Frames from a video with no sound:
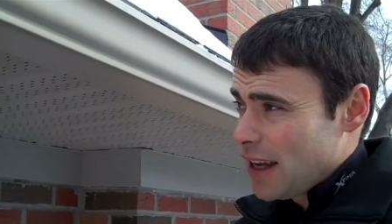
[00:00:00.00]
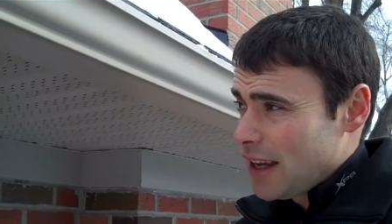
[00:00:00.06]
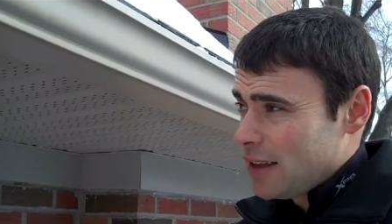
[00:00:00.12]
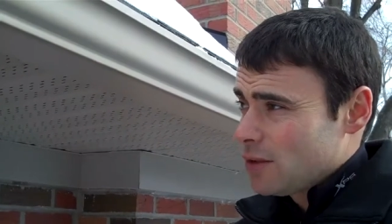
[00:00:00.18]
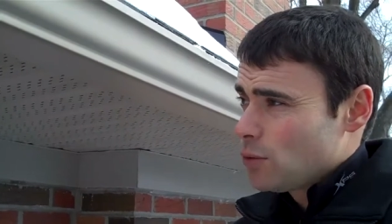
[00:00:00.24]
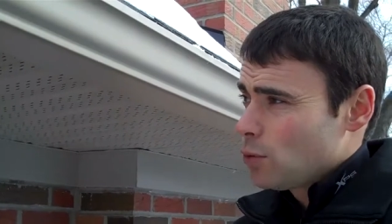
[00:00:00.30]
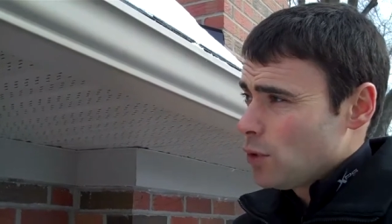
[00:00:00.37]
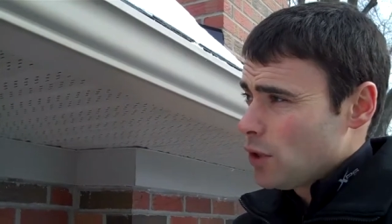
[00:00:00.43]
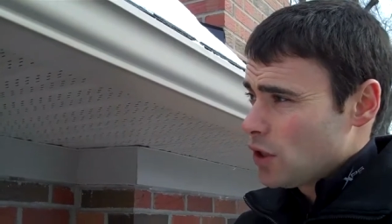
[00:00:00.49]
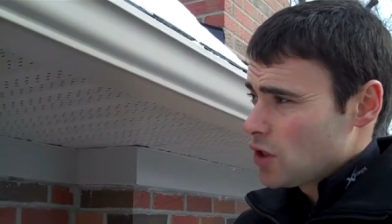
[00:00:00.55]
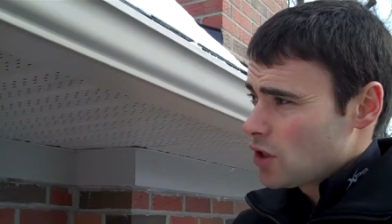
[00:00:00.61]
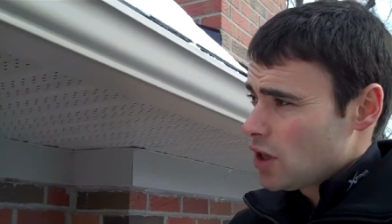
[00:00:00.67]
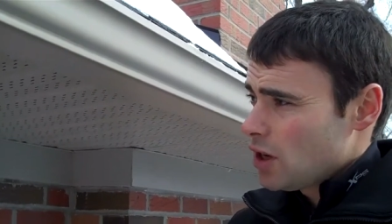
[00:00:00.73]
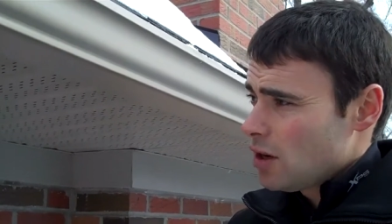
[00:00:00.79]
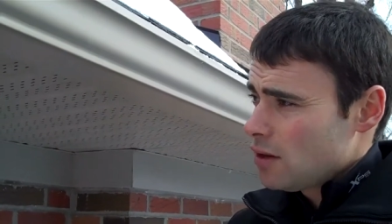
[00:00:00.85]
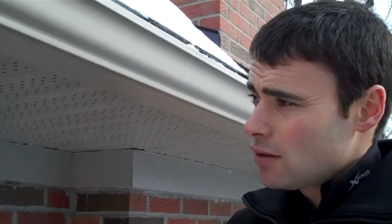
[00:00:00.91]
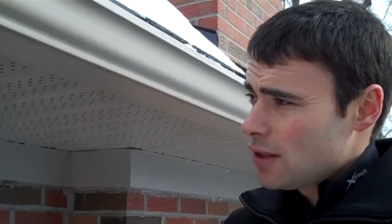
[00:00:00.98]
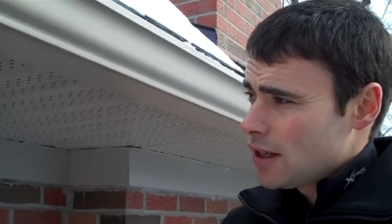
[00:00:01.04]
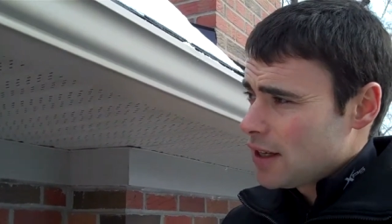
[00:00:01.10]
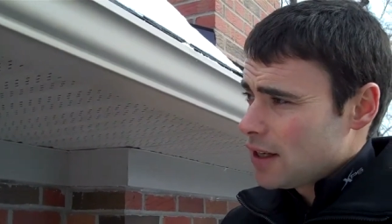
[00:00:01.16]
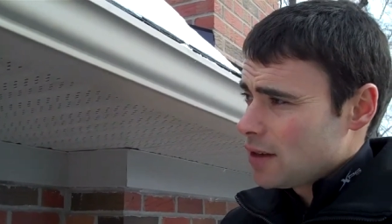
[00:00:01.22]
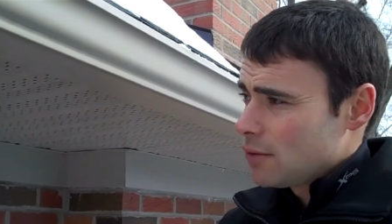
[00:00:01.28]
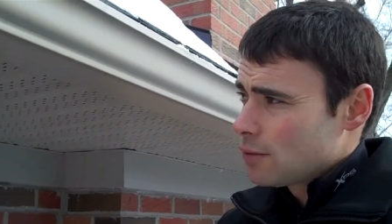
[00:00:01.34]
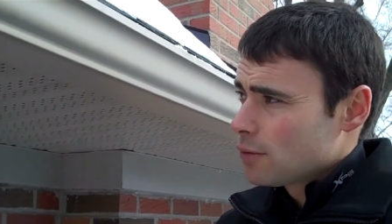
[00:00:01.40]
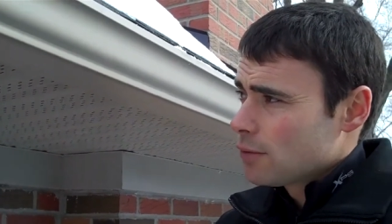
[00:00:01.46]
that, we installed
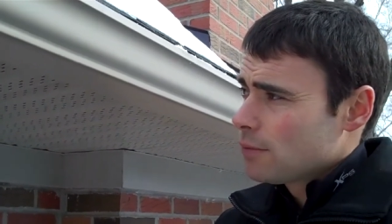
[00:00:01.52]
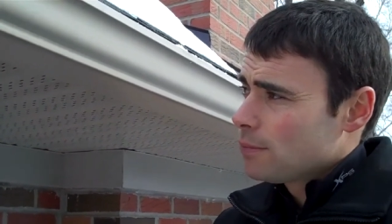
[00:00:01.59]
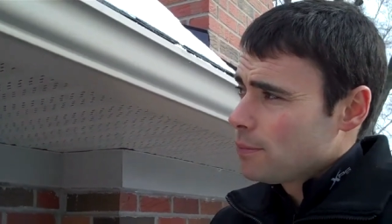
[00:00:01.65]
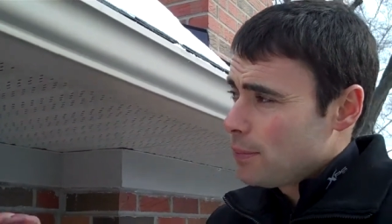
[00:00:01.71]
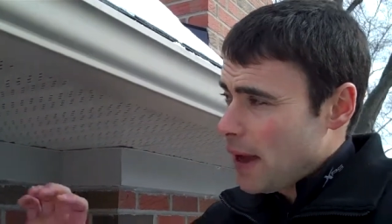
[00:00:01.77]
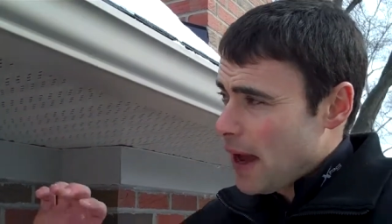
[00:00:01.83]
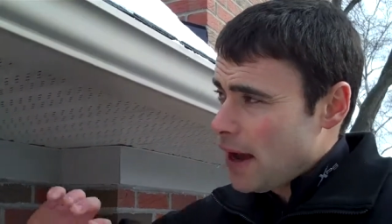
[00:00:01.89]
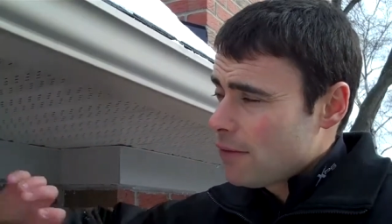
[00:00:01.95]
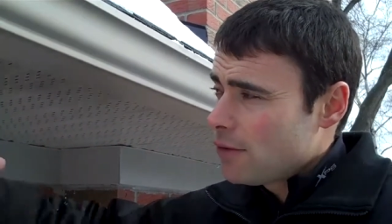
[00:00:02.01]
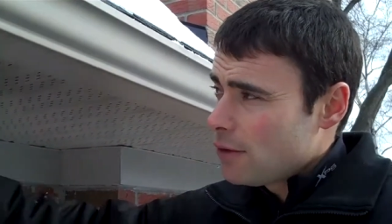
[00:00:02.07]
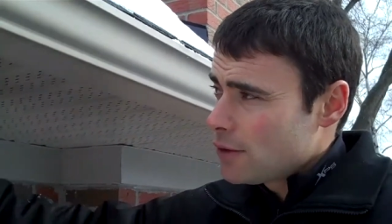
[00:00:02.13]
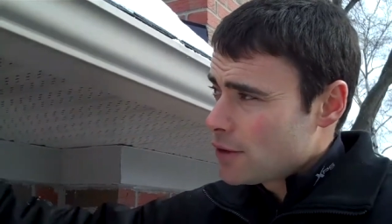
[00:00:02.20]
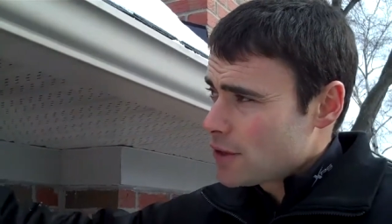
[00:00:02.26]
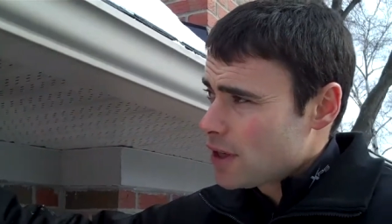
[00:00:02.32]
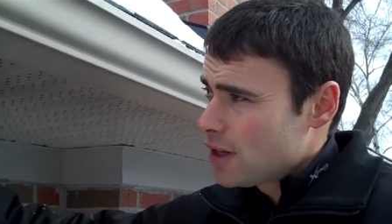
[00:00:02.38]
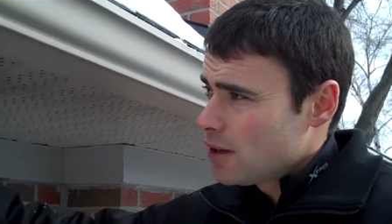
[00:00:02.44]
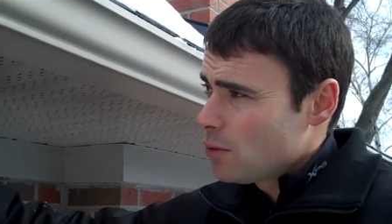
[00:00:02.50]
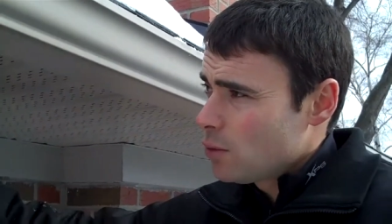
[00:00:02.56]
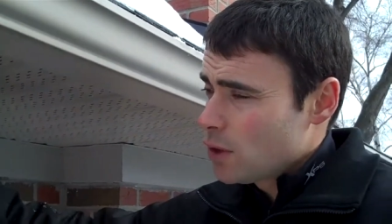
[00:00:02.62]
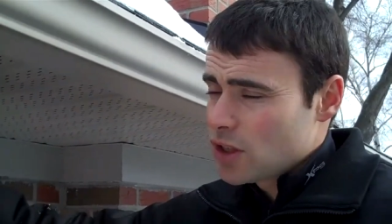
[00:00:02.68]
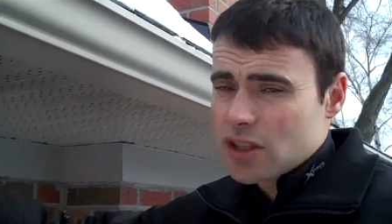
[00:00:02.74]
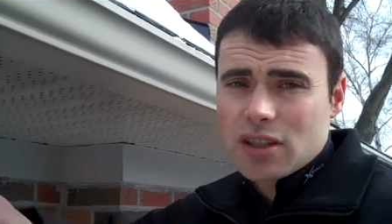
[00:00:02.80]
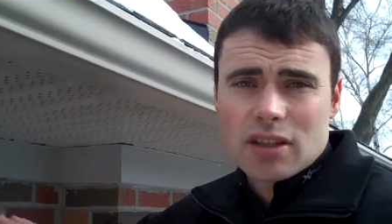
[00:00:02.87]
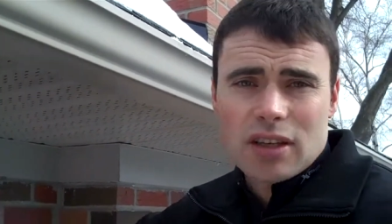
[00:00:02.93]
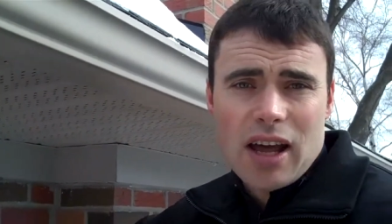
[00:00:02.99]
uh, baffles
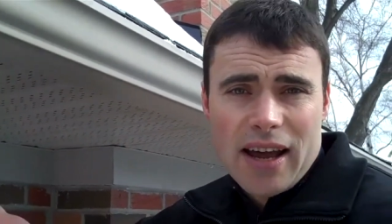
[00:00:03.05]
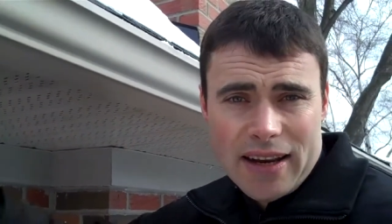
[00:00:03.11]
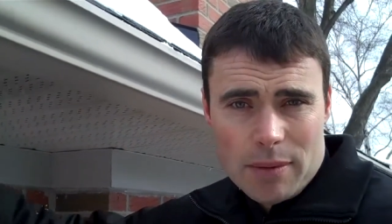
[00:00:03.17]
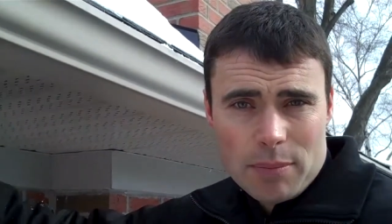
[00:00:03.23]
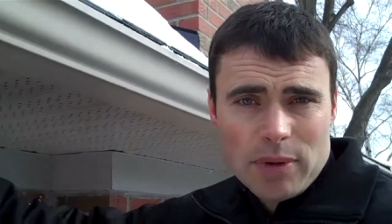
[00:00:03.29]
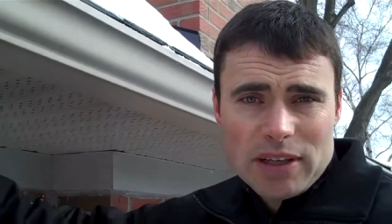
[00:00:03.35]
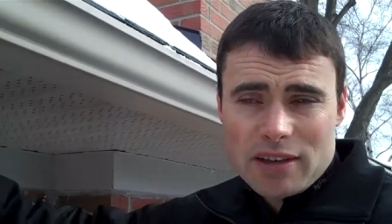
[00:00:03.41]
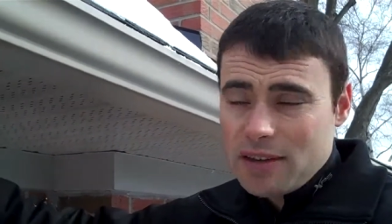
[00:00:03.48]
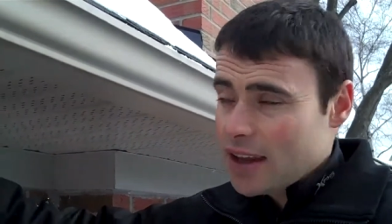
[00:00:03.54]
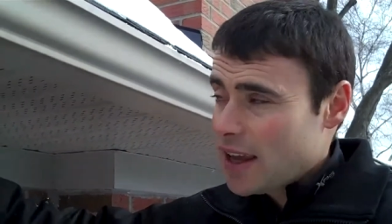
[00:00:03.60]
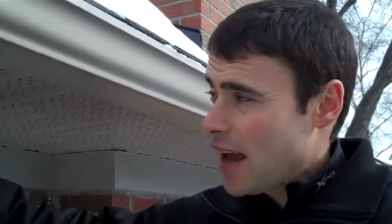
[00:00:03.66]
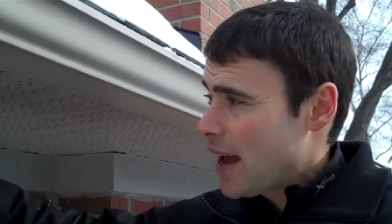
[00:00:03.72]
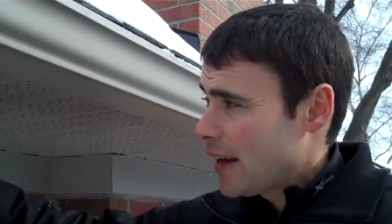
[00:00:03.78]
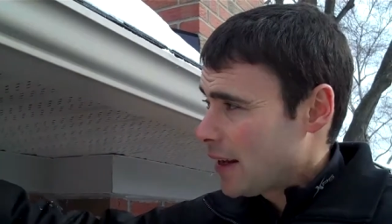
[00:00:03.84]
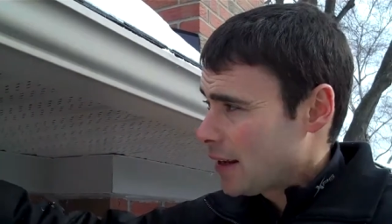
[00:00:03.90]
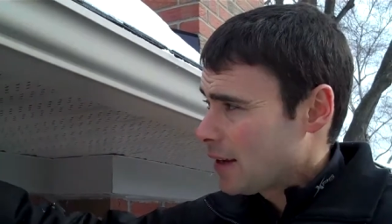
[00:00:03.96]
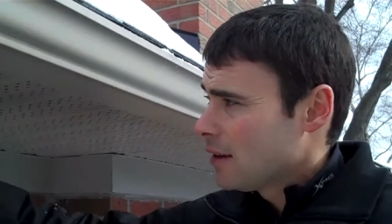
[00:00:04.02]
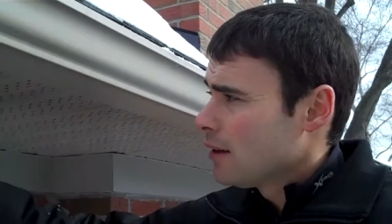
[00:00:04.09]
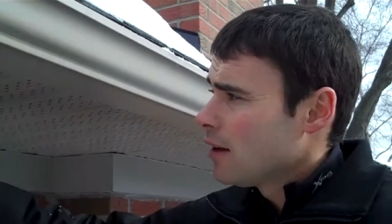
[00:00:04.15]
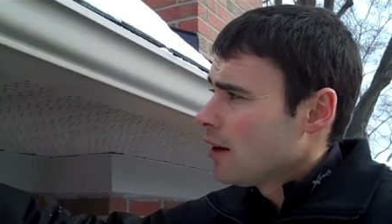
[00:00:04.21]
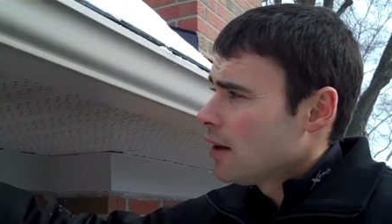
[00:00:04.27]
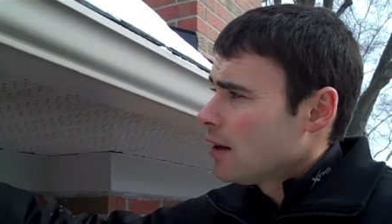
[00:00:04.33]
which slide up into the attic,